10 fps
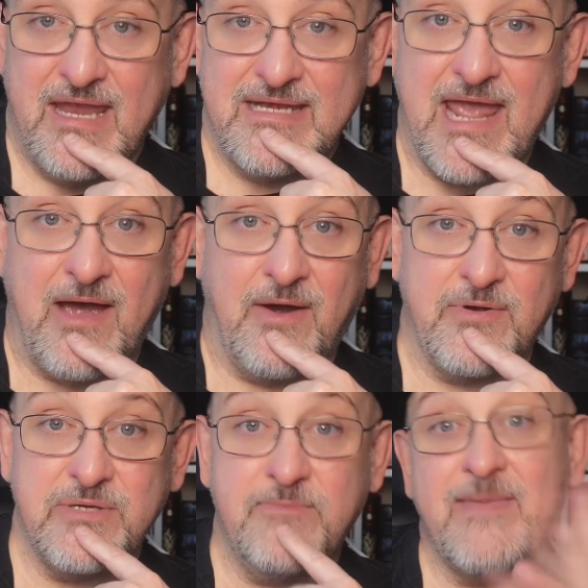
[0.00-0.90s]
Now,
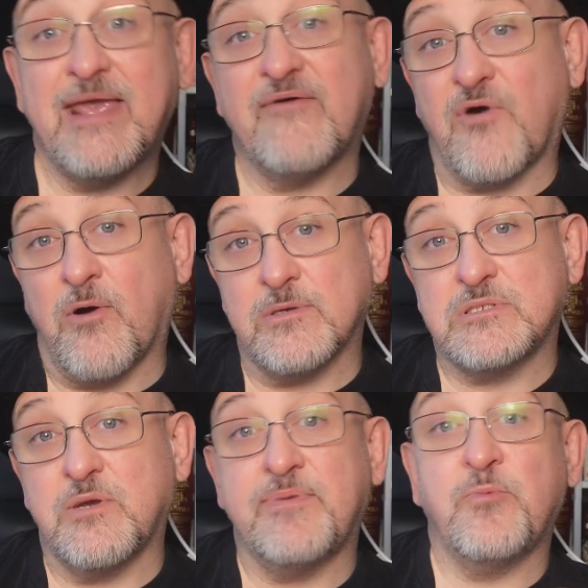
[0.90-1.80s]
you may have
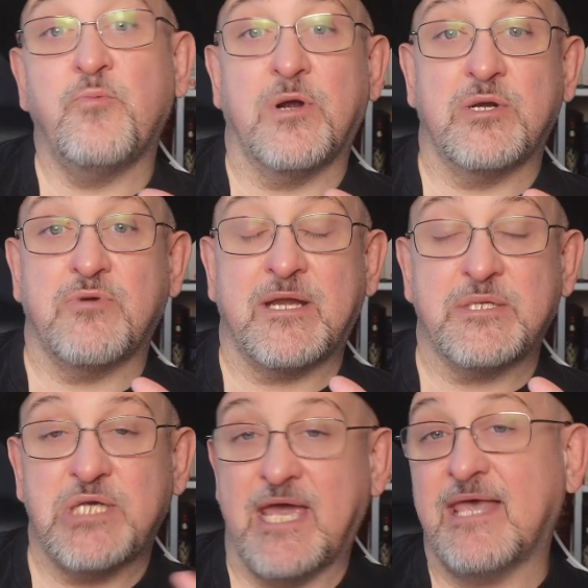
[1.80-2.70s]
also been
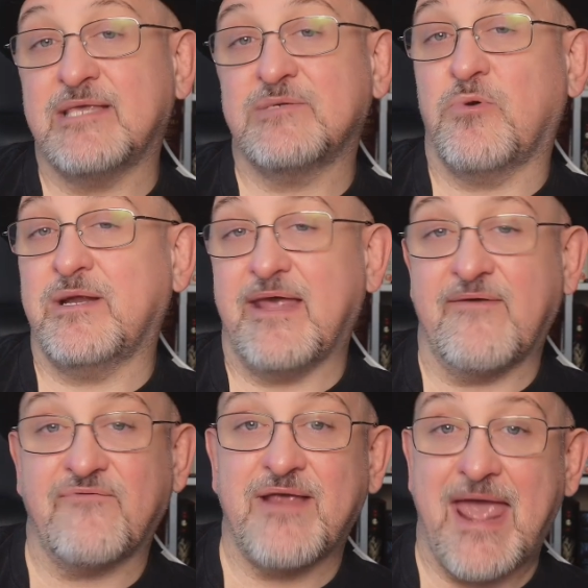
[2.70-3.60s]
wondering, Chaz,
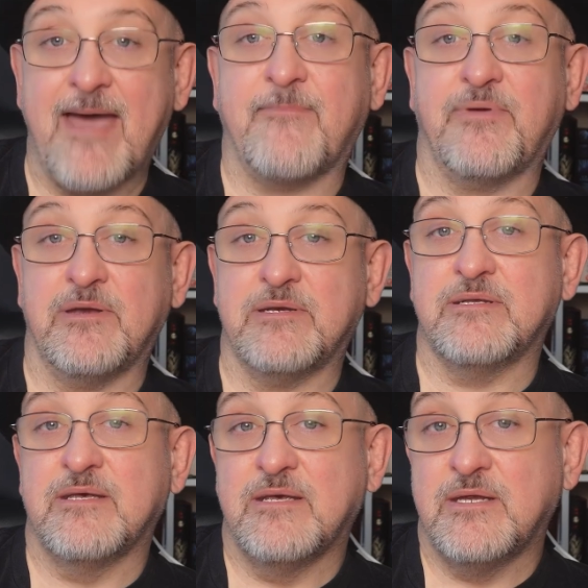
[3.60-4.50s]
whatever happened
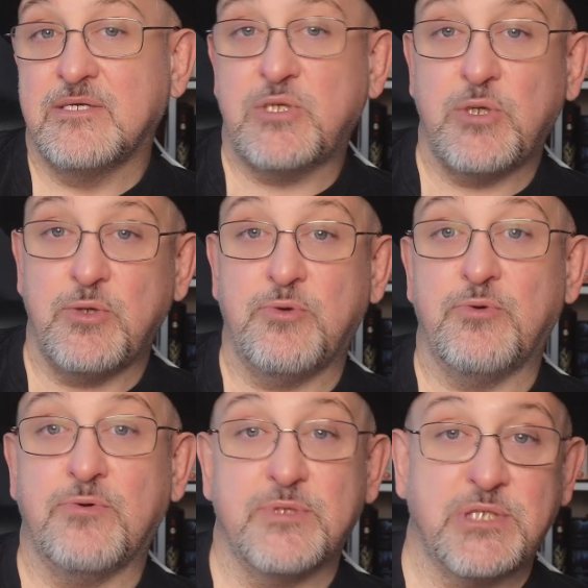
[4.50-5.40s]

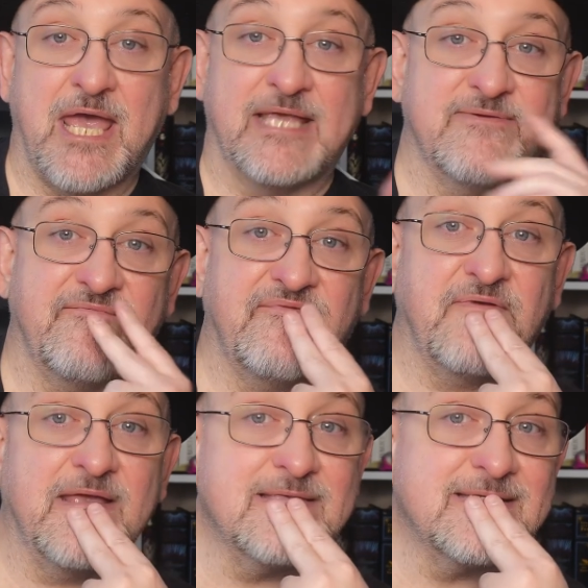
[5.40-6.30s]
to Chaz and
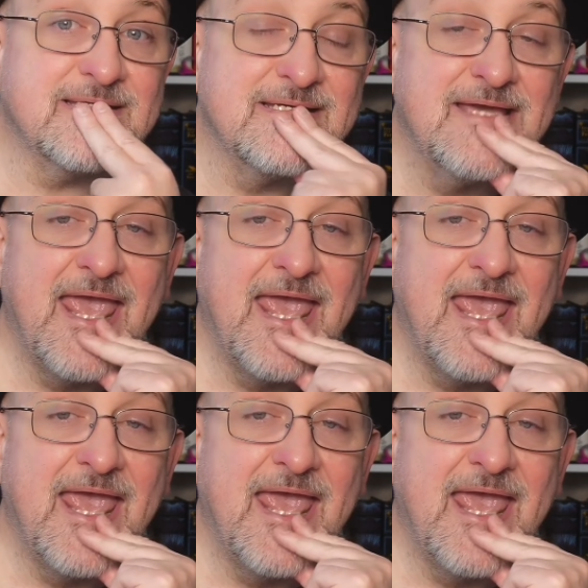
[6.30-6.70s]
Friends?